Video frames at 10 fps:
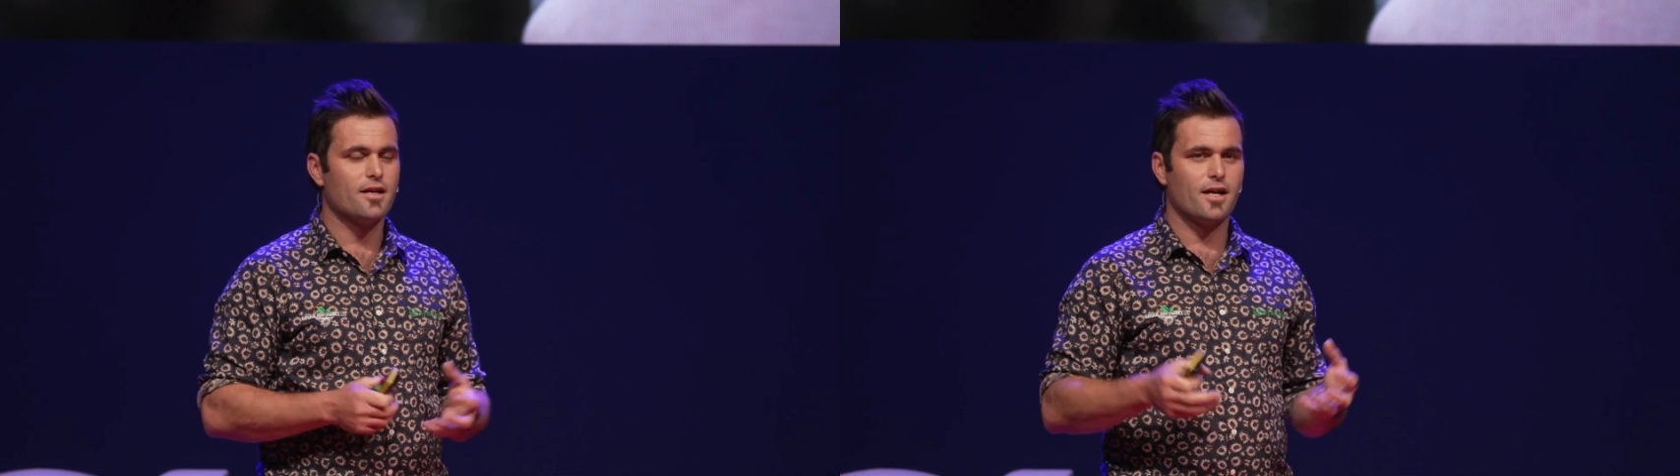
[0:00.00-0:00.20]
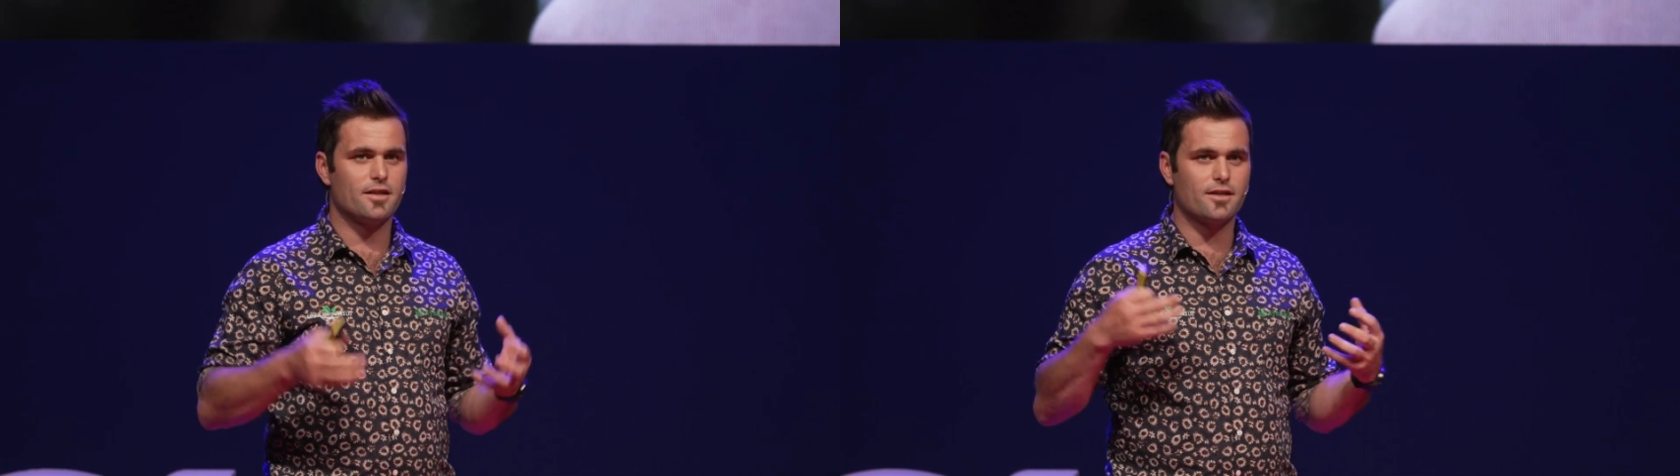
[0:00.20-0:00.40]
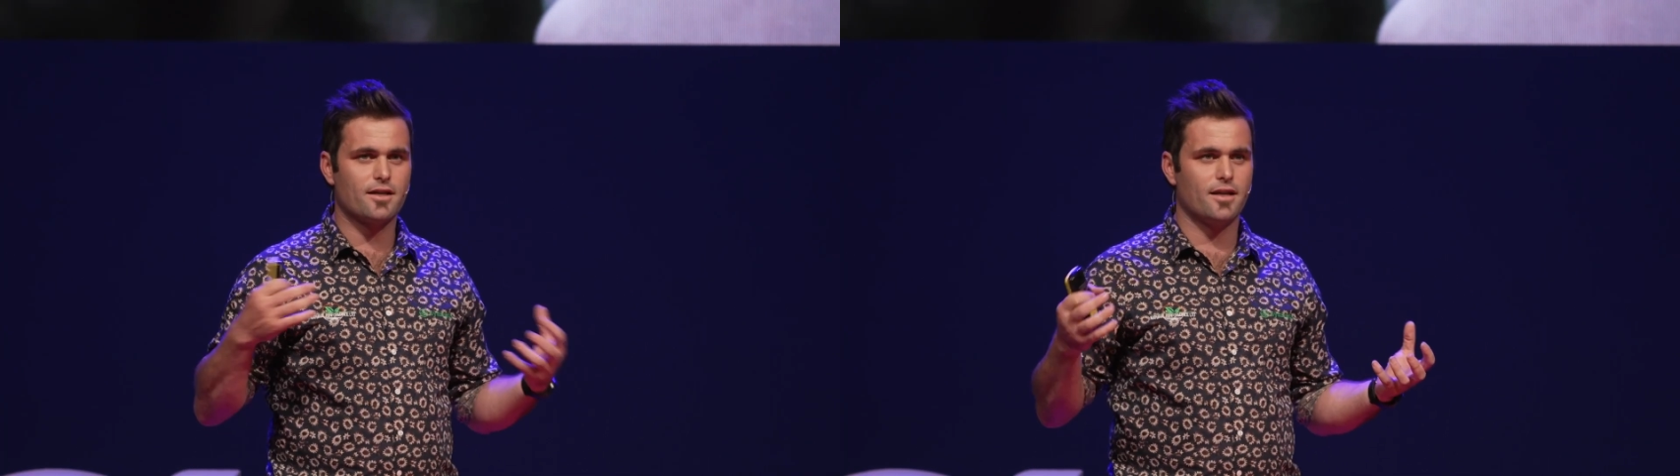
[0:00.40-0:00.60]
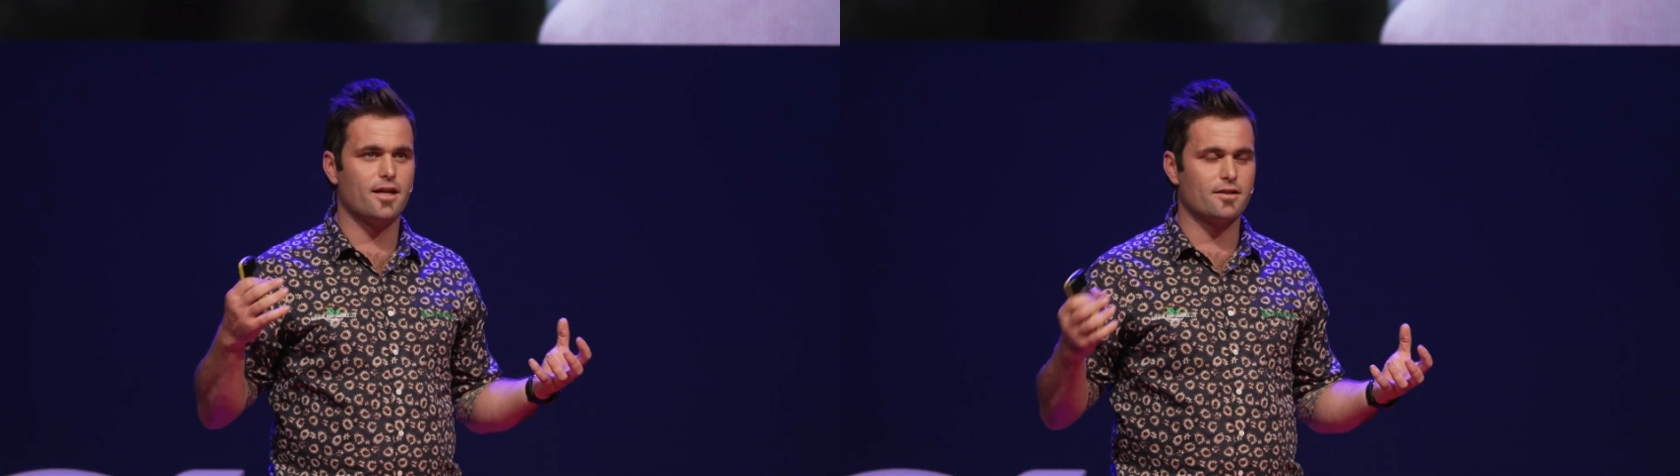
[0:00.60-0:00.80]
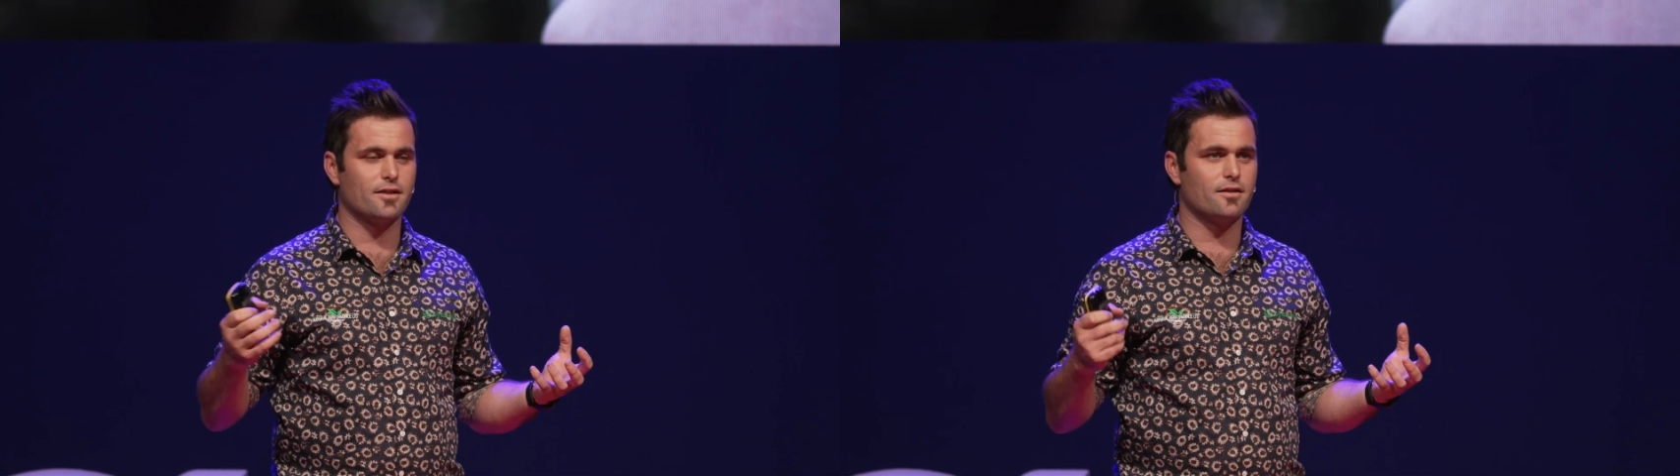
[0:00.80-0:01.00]

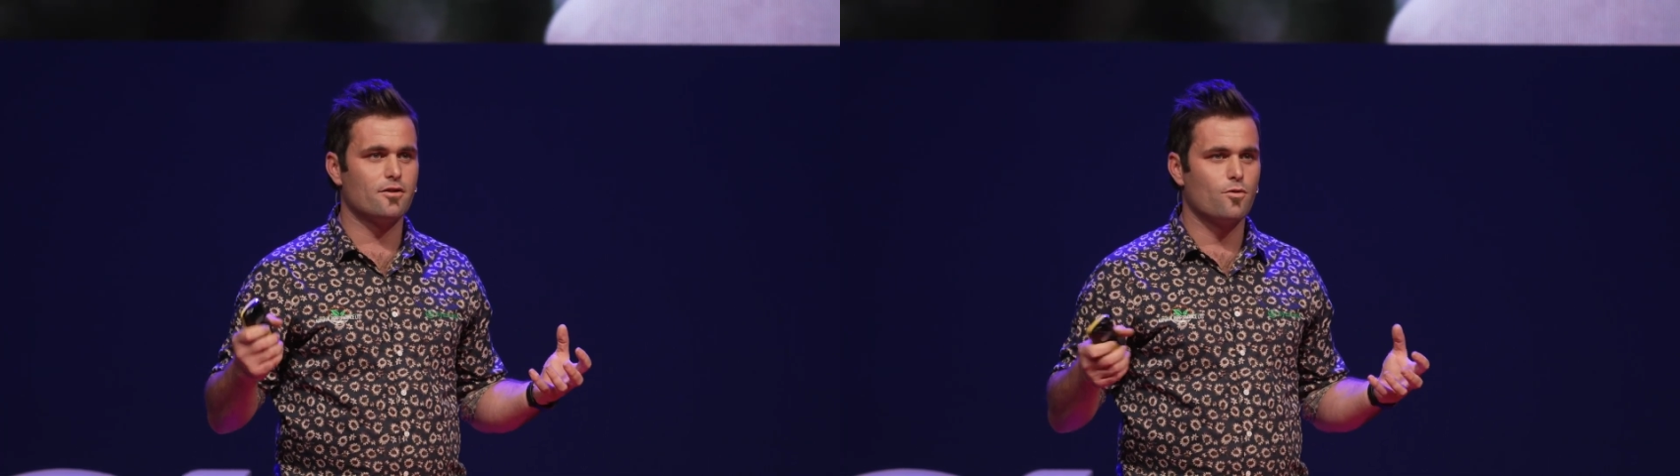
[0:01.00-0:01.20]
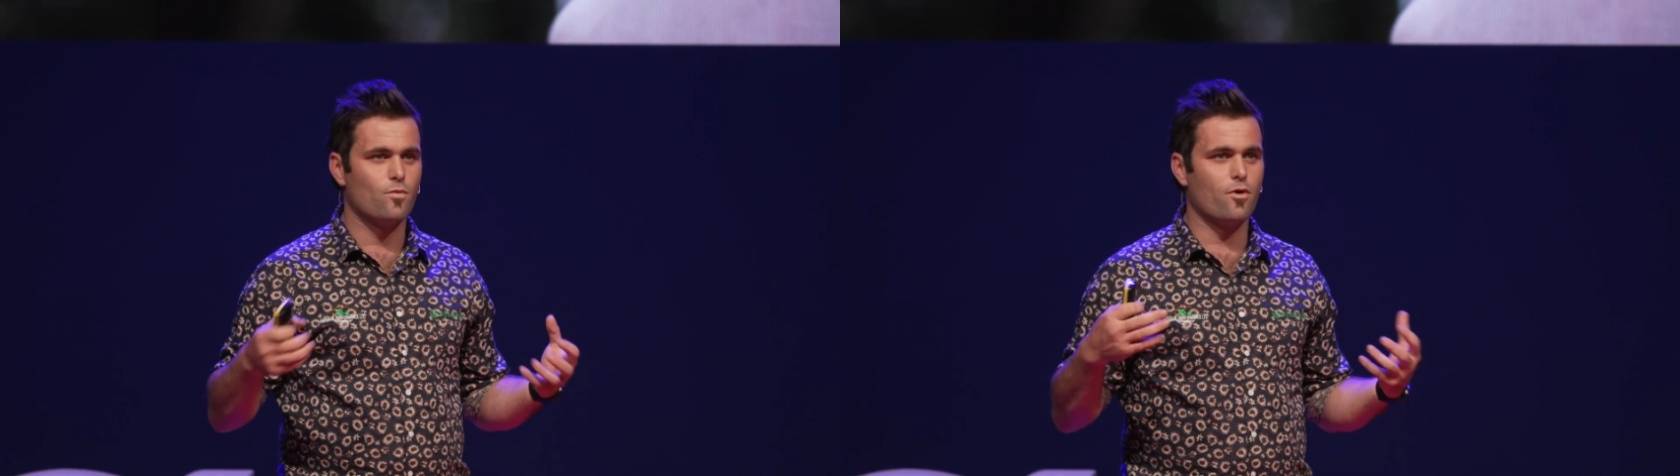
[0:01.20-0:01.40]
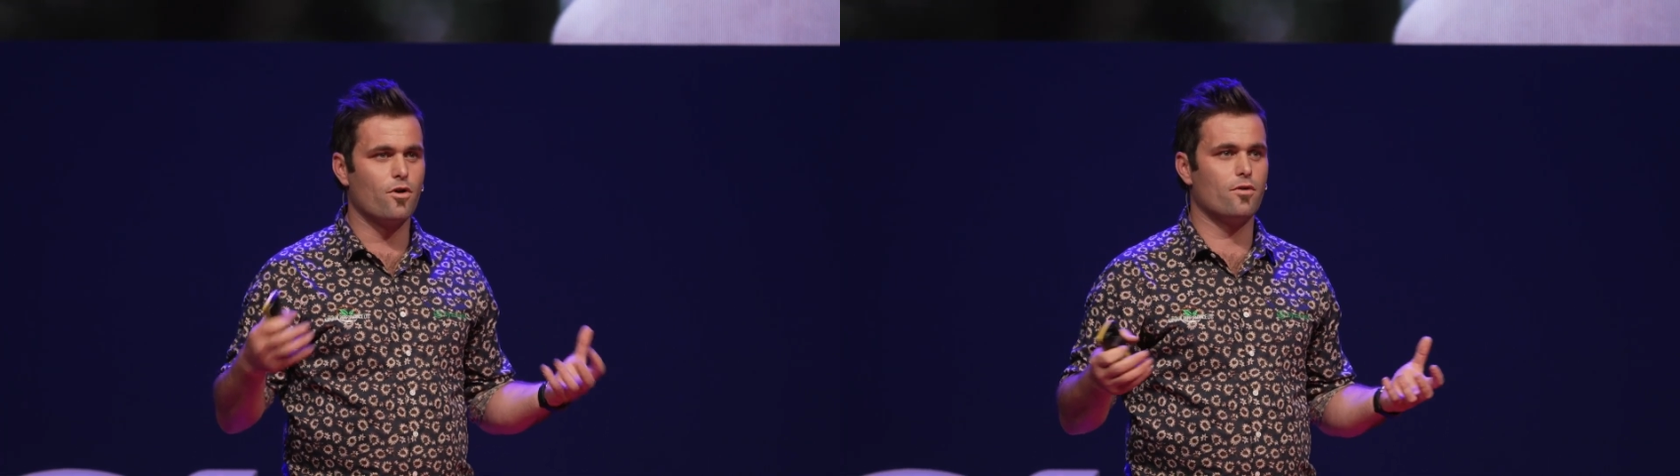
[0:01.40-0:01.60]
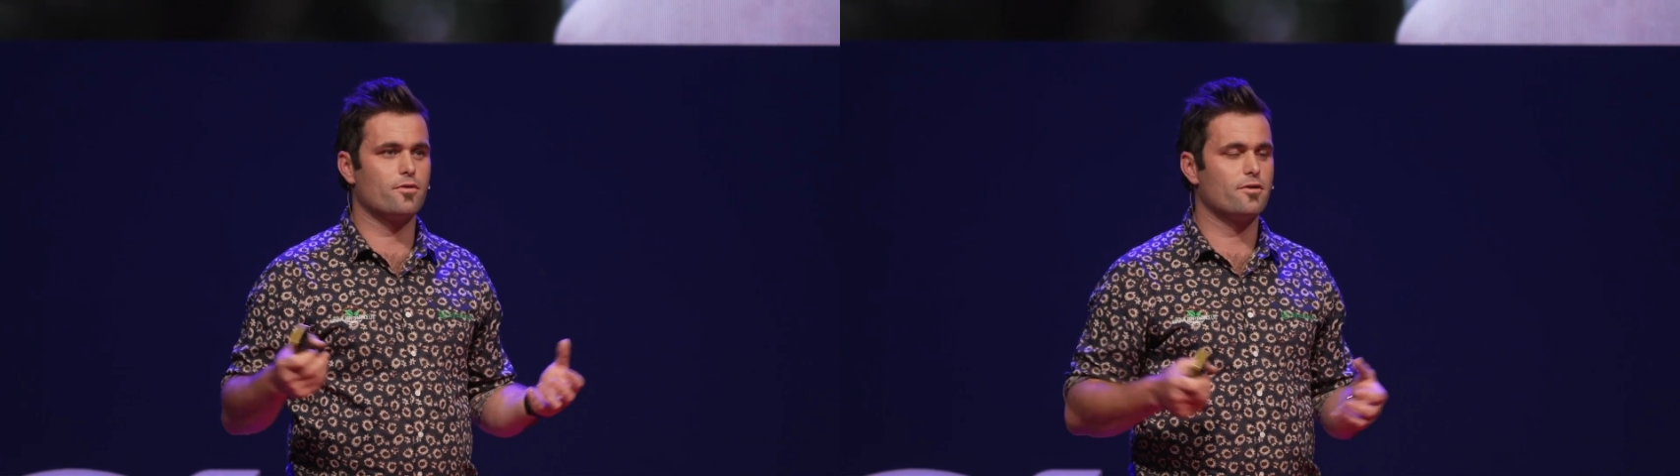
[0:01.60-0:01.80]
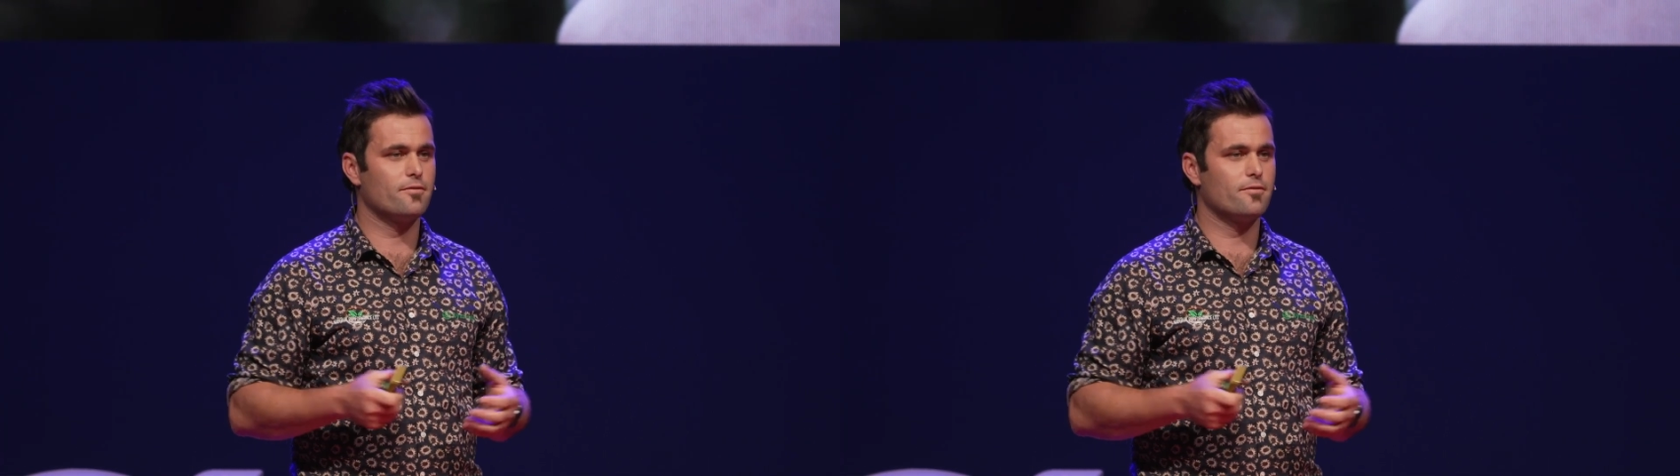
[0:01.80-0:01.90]
interconnected world.